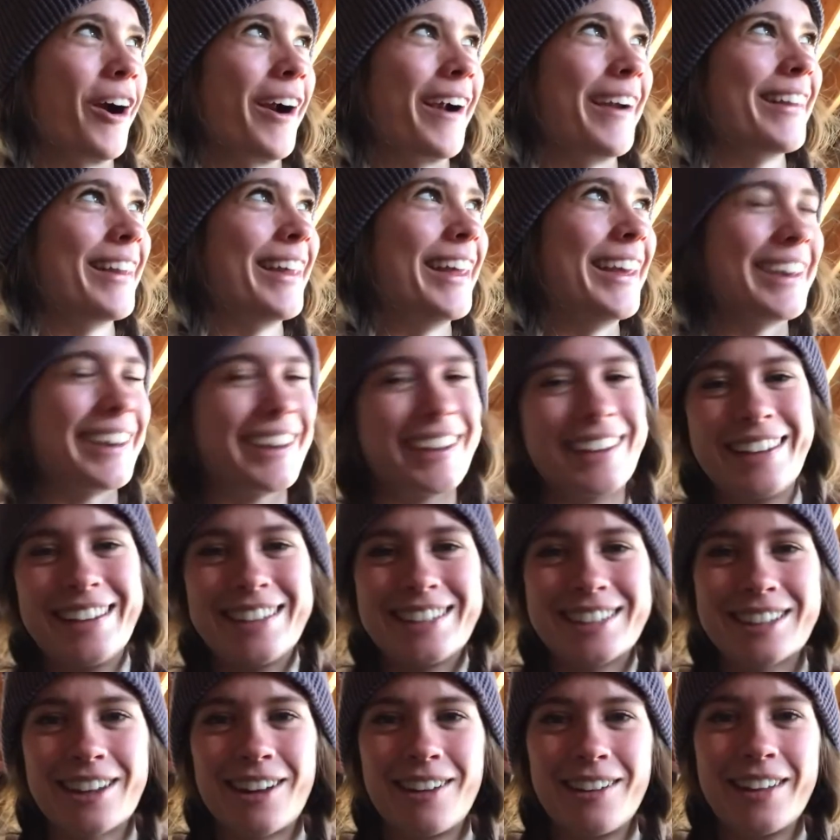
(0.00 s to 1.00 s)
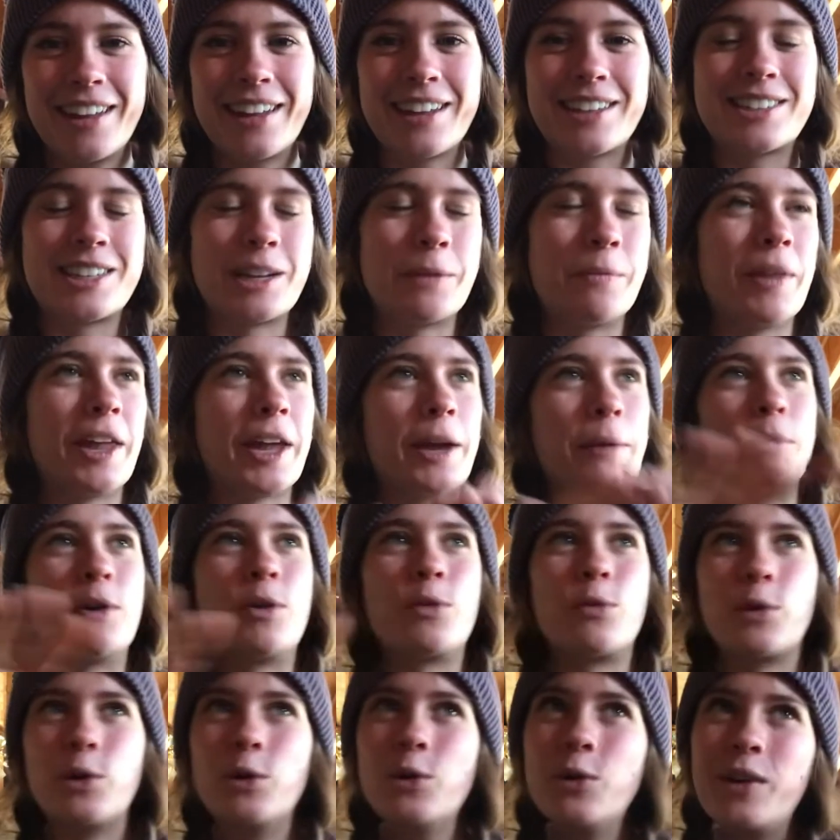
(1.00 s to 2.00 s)
Like, it's got like some like
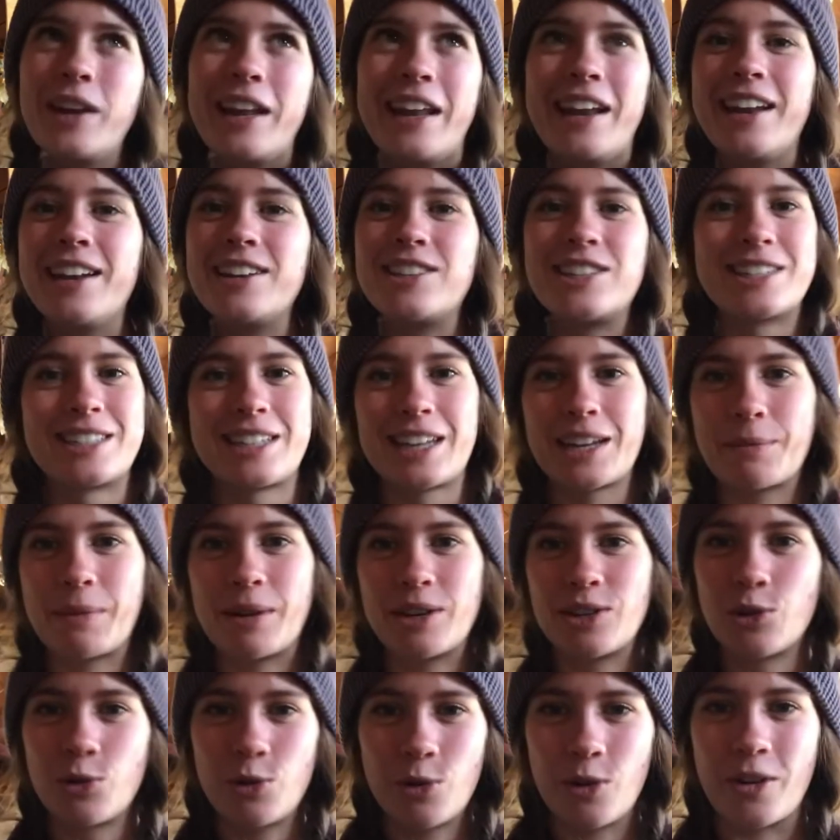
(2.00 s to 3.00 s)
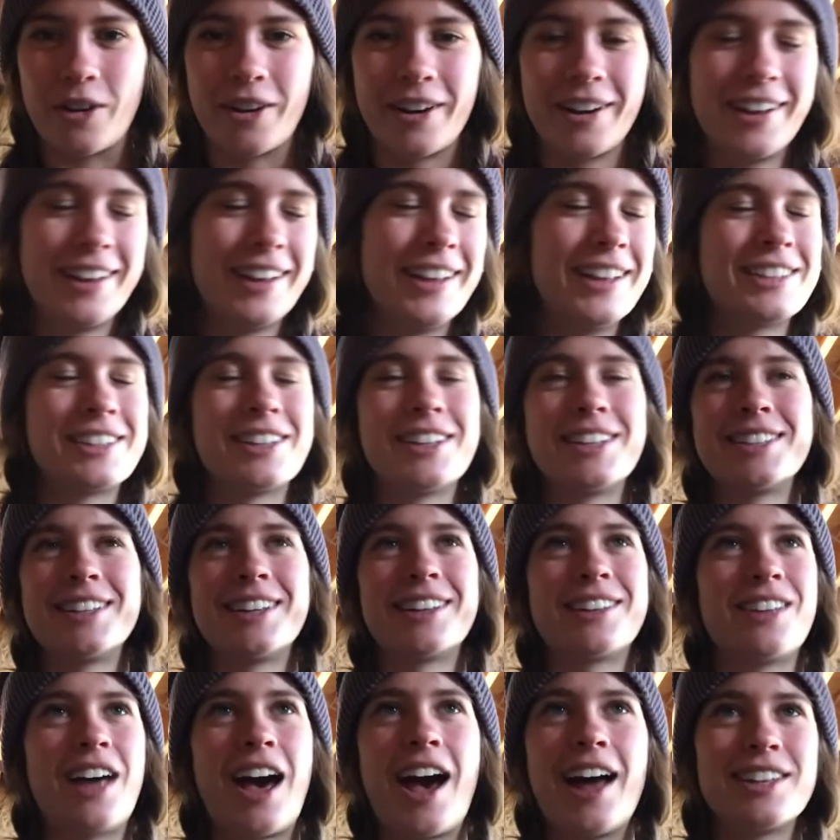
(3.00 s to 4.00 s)
maroon in it, just like my door. So I was
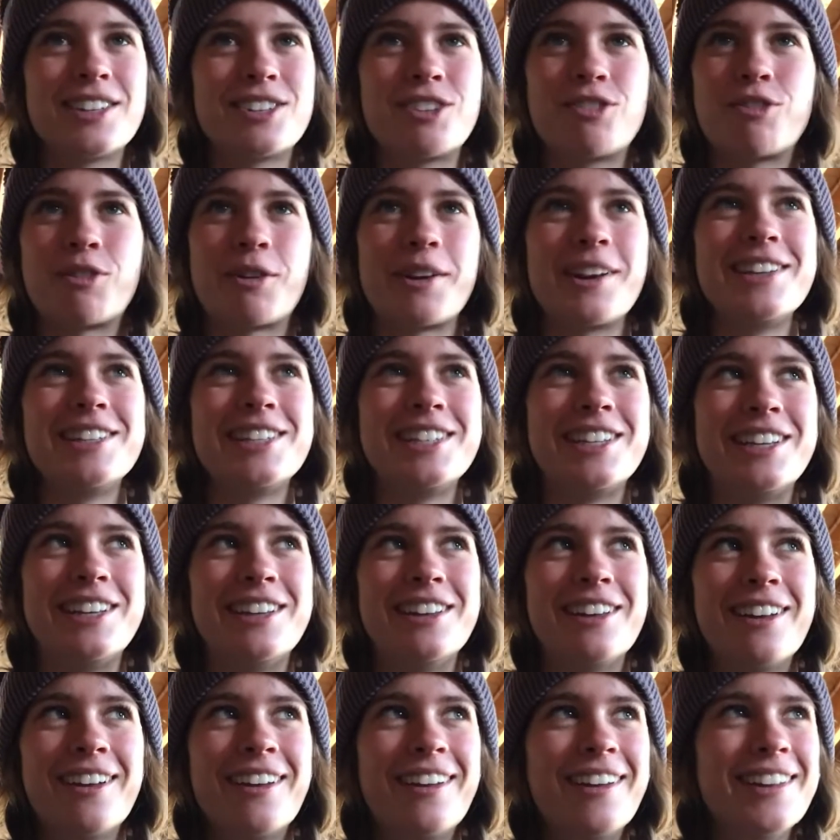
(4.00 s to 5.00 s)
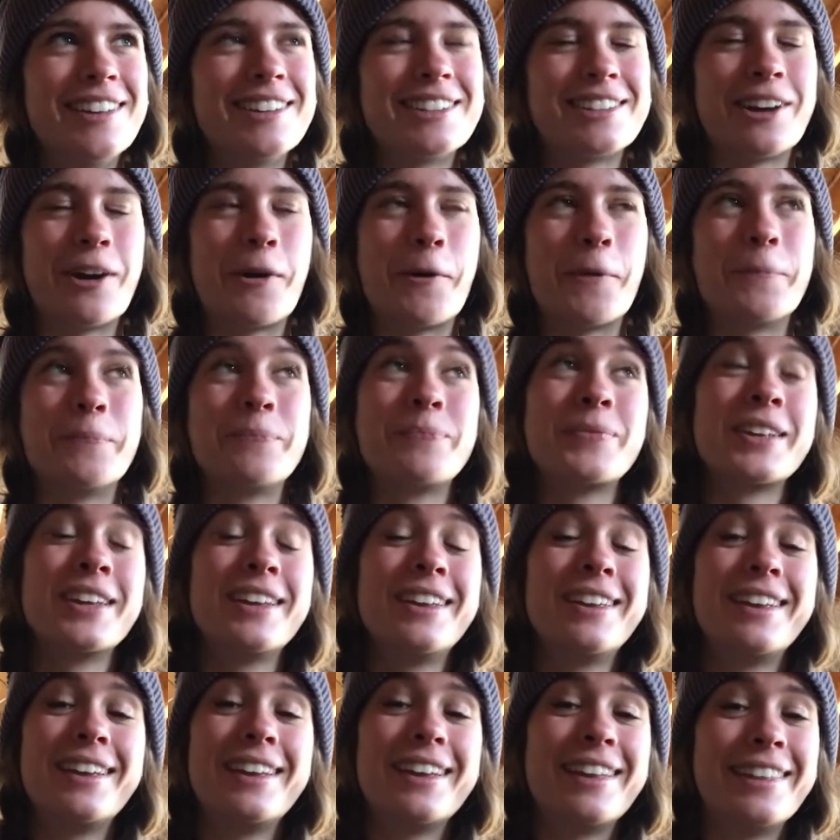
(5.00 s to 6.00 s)
like, that's crazy. So
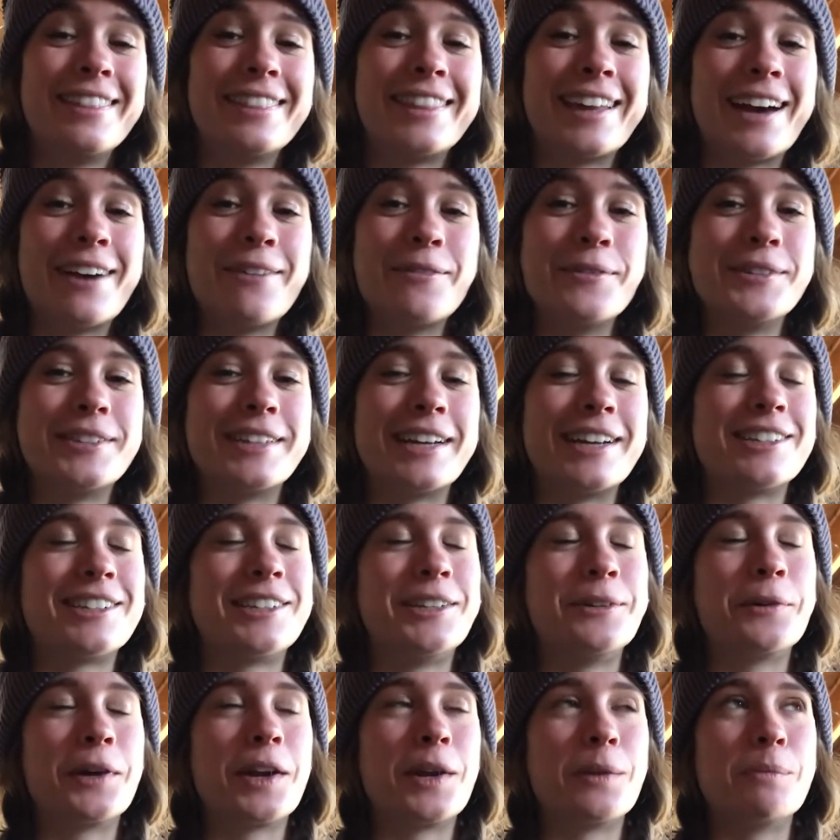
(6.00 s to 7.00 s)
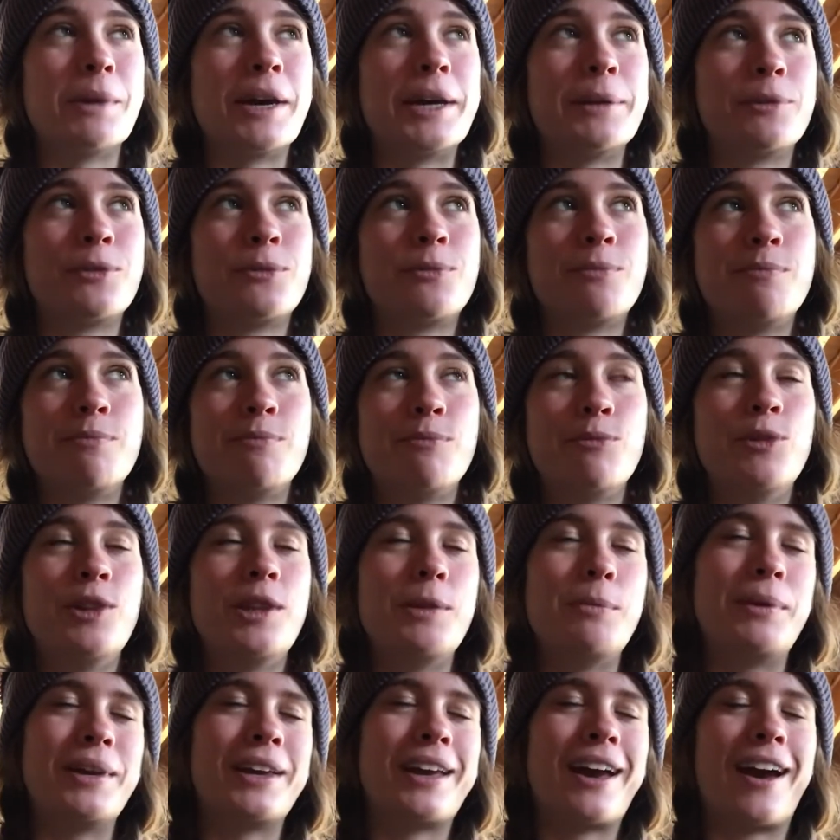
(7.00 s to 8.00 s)
that was actually one of my really
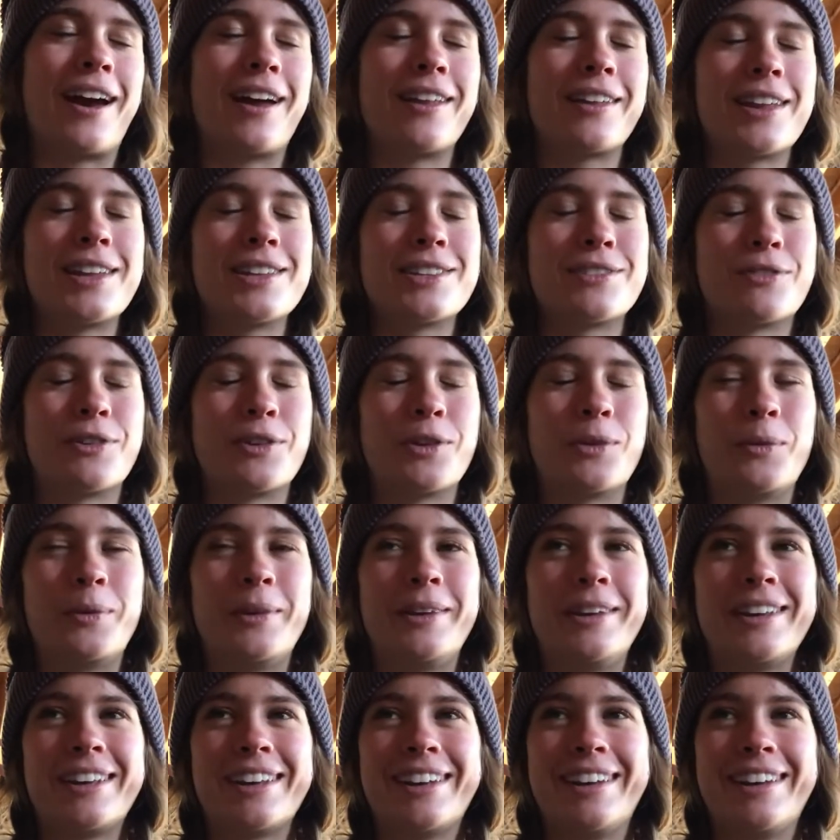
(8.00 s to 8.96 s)
big highlights for the week.